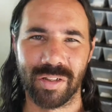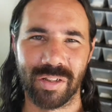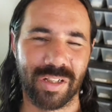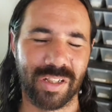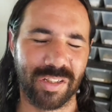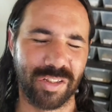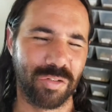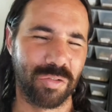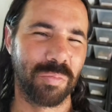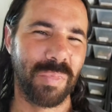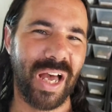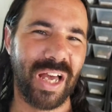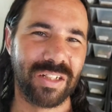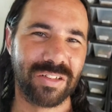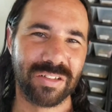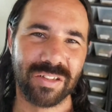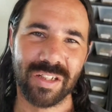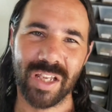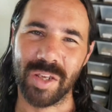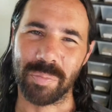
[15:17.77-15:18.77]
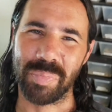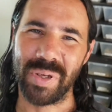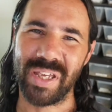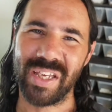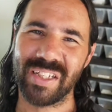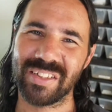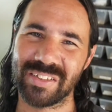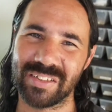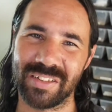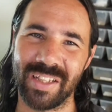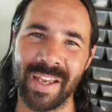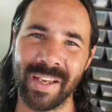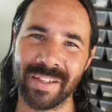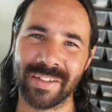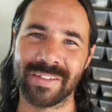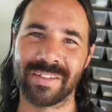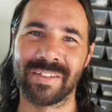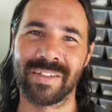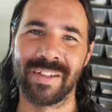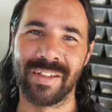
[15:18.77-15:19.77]
Can you imagine that? Pink
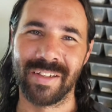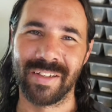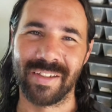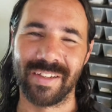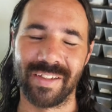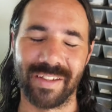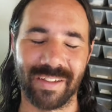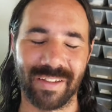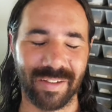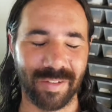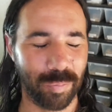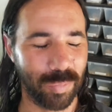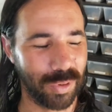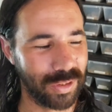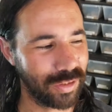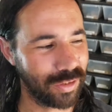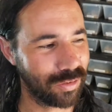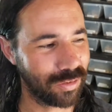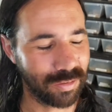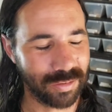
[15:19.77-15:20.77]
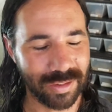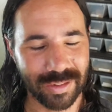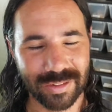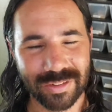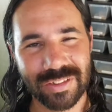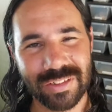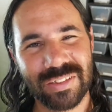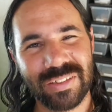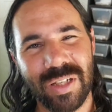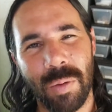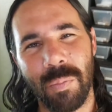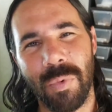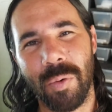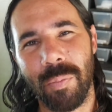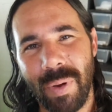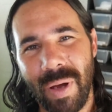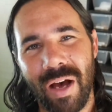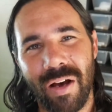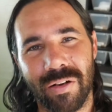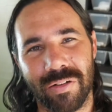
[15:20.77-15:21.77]
snakes? Yeah, but you know, there's just something
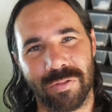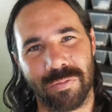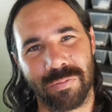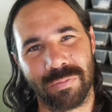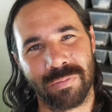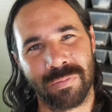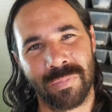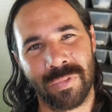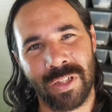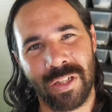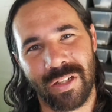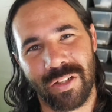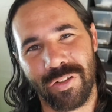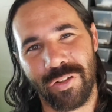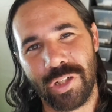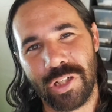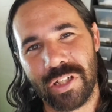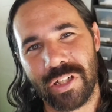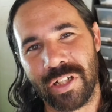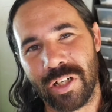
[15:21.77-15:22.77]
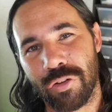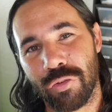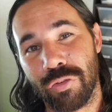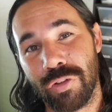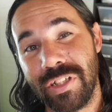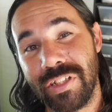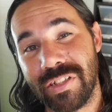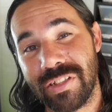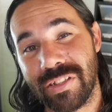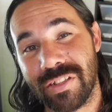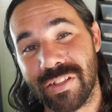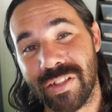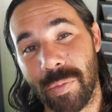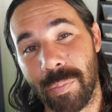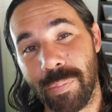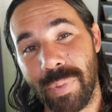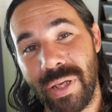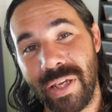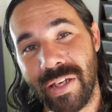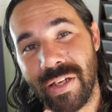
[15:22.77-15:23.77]
about them. You could increase the
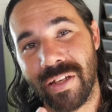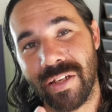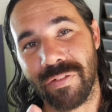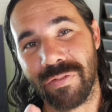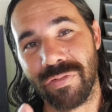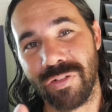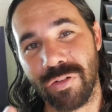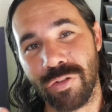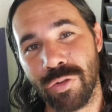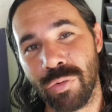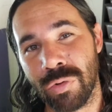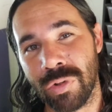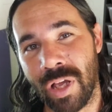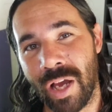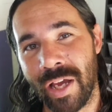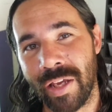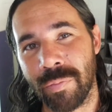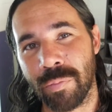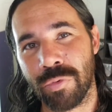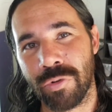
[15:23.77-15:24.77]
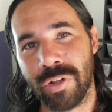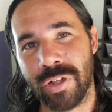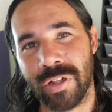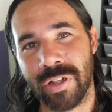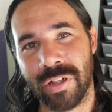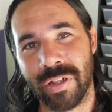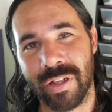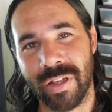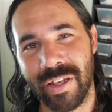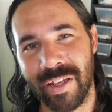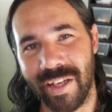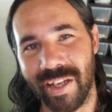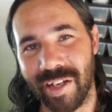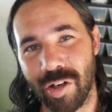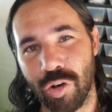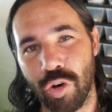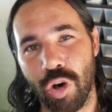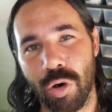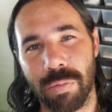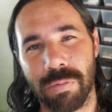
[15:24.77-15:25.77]
pink if you do line breeding,
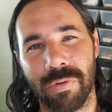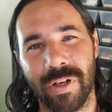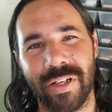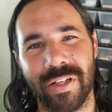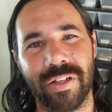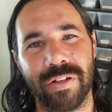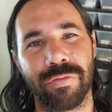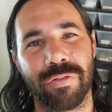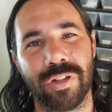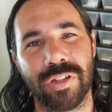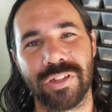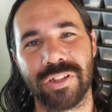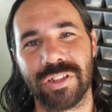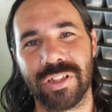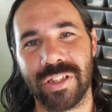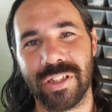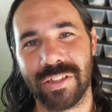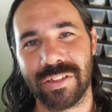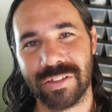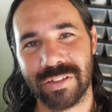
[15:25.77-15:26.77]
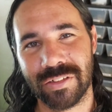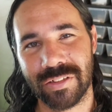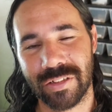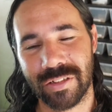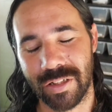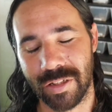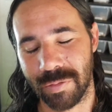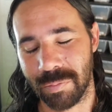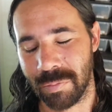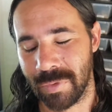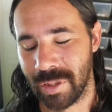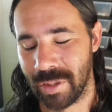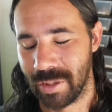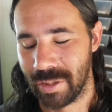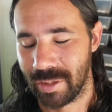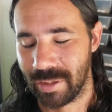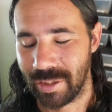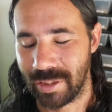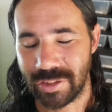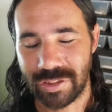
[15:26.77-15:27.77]
incorporate different genes into them.
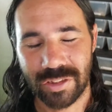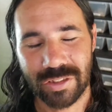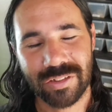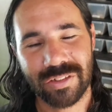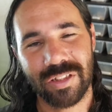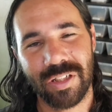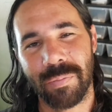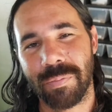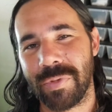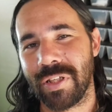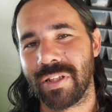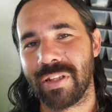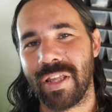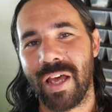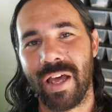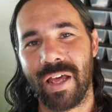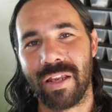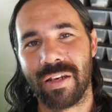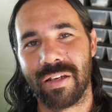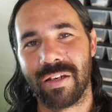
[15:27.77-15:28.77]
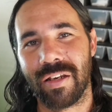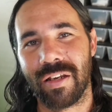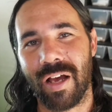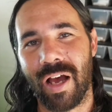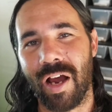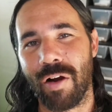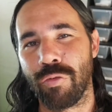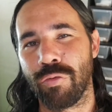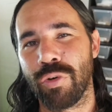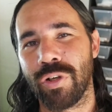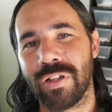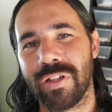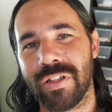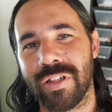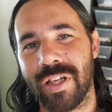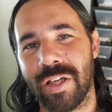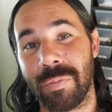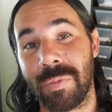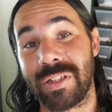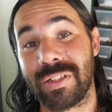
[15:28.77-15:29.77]
It's just something that I
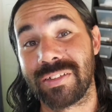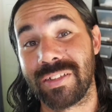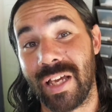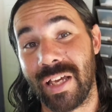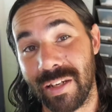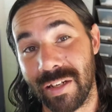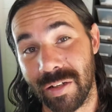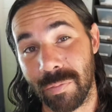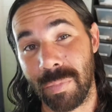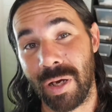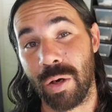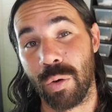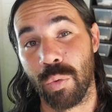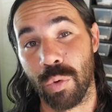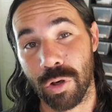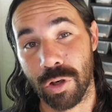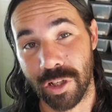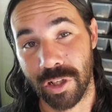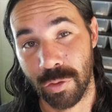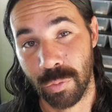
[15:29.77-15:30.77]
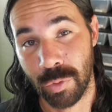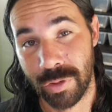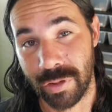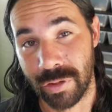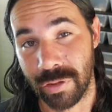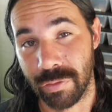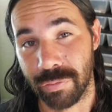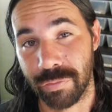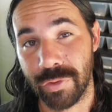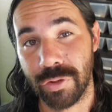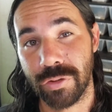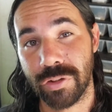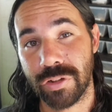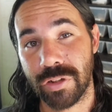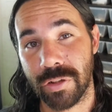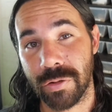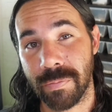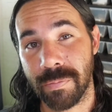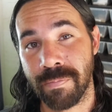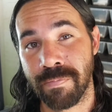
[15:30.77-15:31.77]
really am excited about working with in the
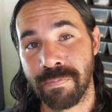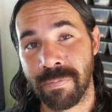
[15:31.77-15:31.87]
future.